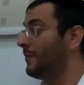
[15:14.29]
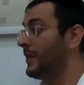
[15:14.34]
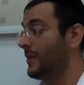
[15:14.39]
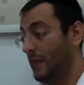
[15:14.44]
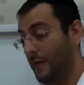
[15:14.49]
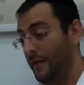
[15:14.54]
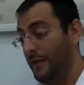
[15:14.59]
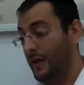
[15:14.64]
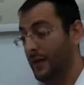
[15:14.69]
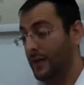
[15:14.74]

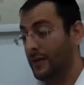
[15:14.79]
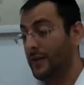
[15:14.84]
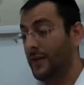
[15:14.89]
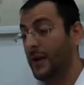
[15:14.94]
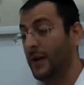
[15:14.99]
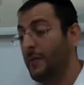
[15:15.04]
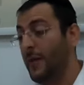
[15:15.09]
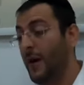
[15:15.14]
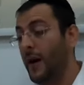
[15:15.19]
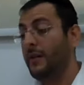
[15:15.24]
It's obvious.
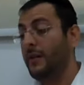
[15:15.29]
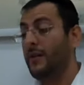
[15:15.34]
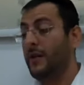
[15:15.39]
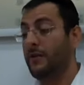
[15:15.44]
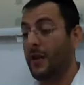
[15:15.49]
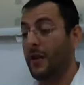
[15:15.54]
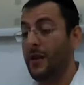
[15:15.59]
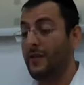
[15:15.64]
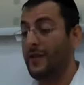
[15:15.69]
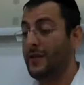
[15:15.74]
And a
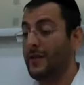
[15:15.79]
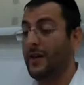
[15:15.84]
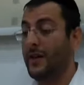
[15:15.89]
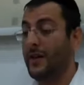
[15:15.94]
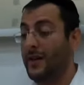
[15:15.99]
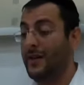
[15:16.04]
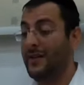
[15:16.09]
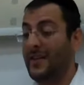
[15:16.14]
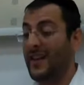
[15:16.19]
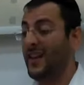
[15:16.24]
Moira Rav is
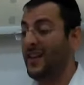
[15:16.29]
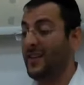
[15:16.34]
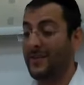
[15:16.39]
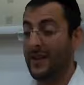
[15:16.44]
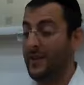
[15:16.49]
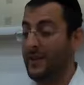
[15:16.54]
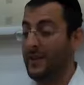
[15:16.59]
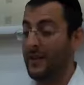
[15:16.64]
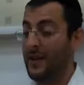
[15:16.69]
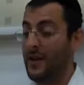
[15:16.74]
not going to tell us
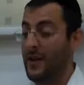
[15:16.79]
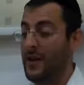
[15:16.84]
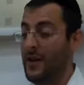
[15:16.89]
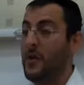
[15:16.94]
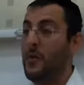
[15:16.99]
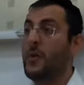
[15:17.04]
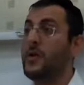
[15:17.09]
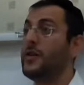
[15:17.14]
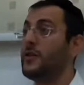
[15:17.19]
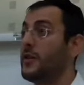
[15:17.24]
something
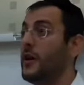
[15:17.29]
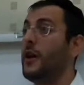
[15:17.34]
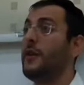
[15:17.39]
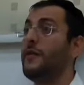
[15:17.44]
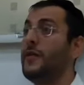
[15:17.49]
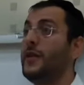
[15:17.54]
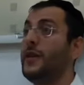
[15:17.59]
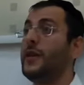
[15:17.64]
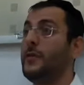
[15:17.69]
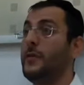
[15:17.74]
which is
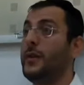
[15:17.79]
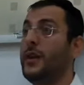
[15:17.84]
obvious.